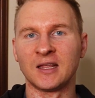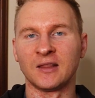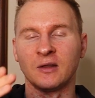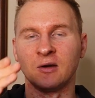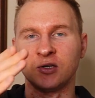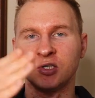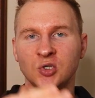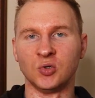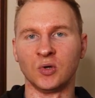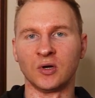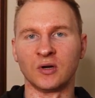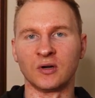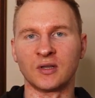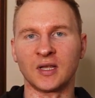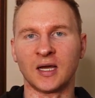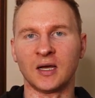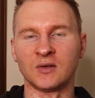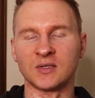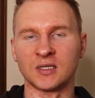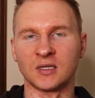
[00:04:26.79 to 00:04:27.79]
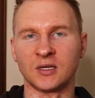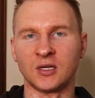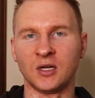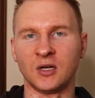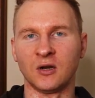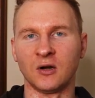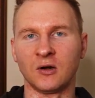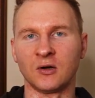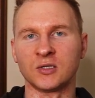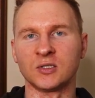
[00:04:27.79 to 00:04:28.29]
that are $200,000 a
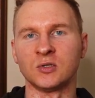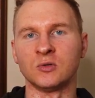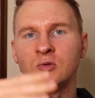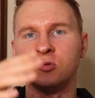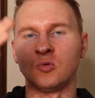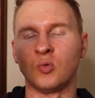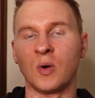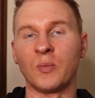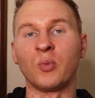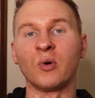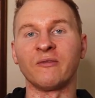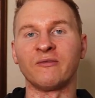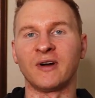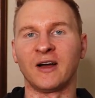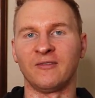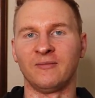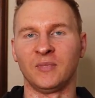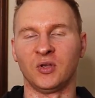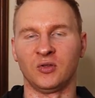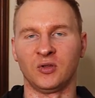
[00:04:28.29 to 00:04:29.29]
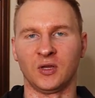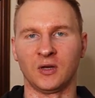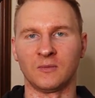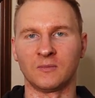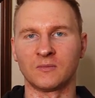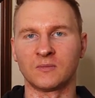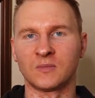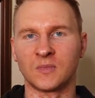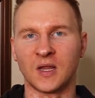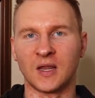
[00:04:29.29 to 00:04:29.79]
year to $1.5 million.